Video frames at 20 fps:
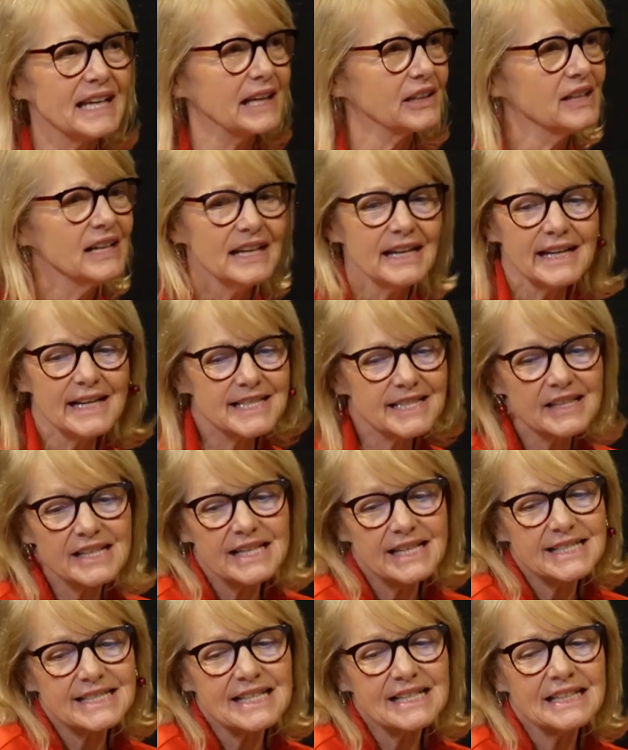And
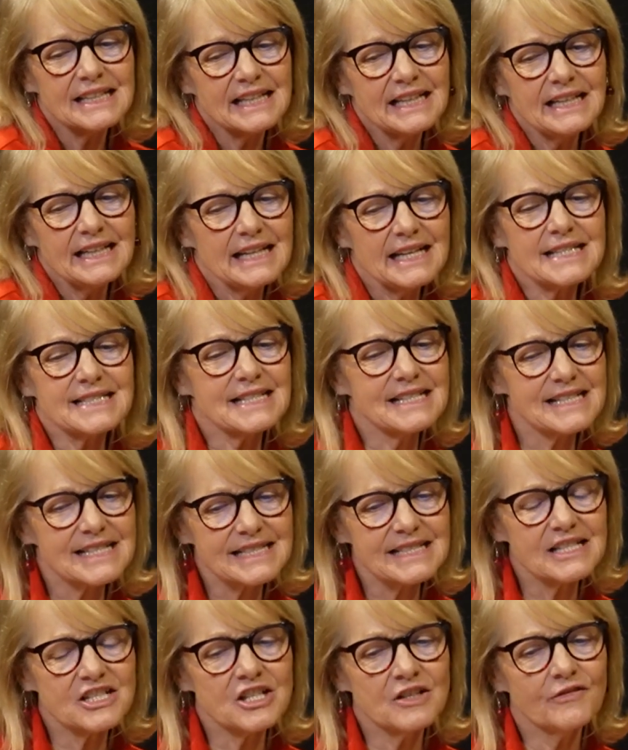it's a
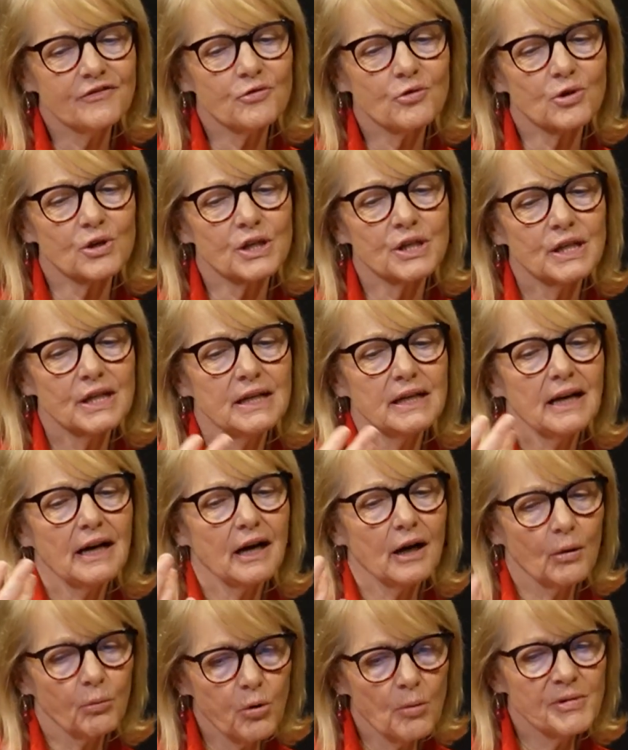decision for
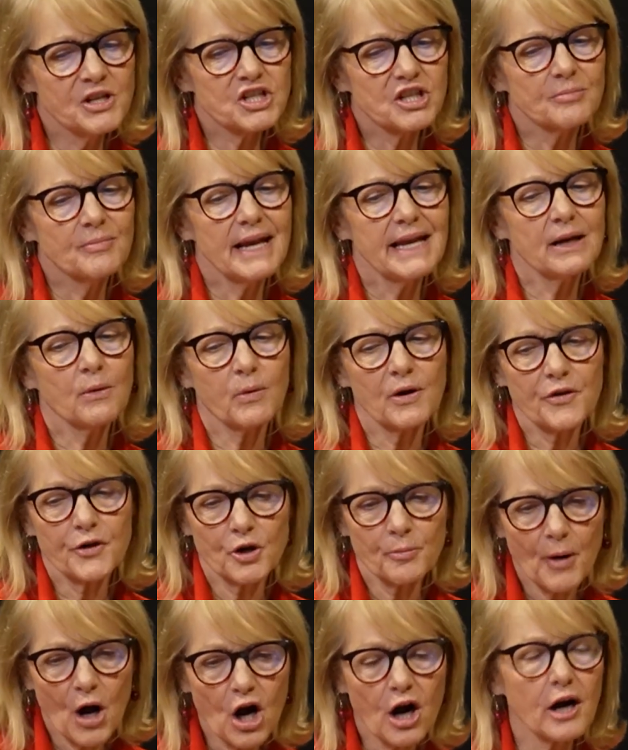a woman to make with
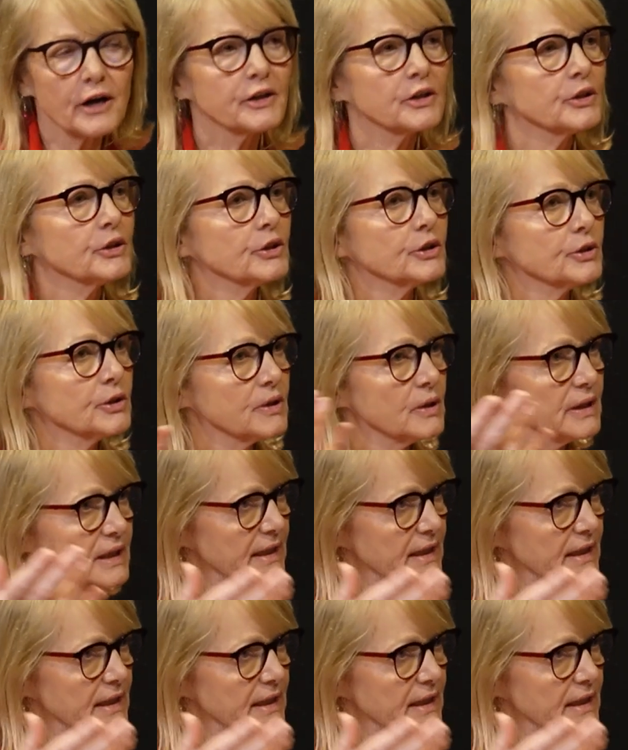her partner,